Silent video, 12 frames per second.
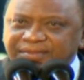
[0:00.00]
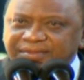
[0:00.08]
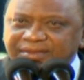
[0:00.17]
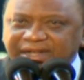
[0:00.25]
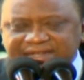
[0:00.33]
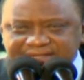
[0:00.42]

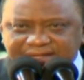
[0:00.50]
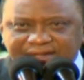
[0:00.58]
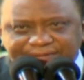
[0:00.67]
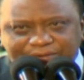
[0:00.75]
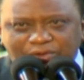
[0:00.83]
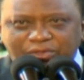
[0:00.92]
Like I said, the
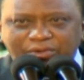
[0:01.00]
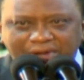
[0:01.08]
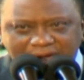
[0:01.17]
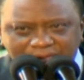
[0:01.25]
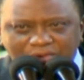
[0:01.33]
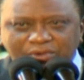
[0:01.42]
fourth one
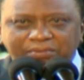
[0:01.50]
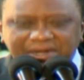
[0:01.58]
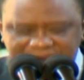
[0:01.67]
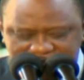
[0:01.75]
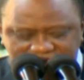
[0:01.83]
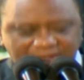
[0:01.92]
I won't
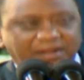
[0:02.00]
mention,